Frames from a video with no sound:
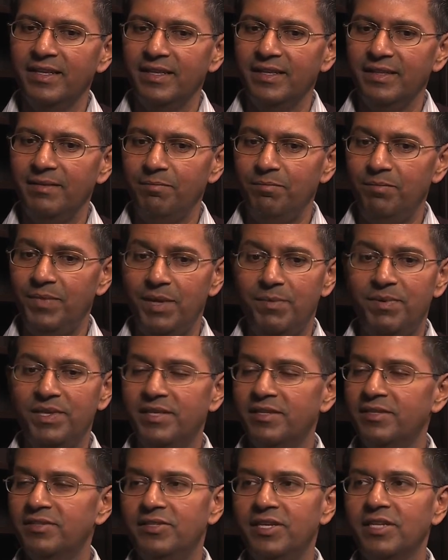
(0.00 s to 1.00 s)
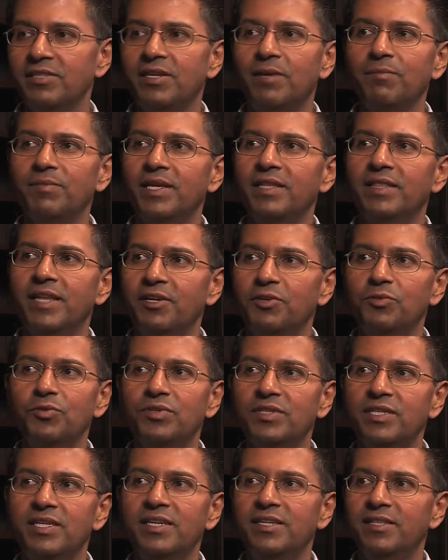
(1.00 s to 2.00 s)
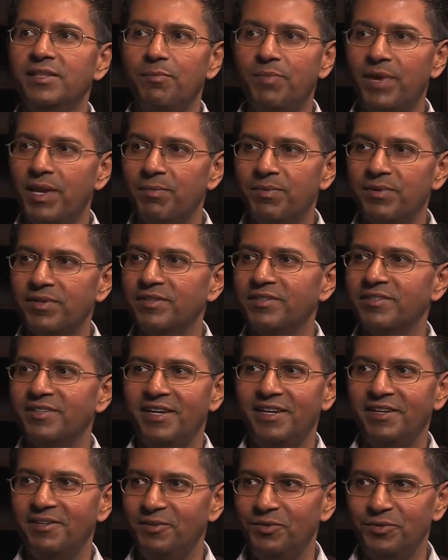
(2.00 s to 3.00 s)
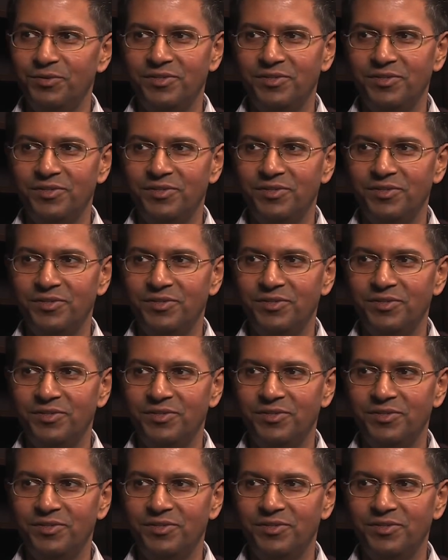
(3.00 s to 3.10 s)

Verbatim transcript: maybe this is just something that you see in the papers and you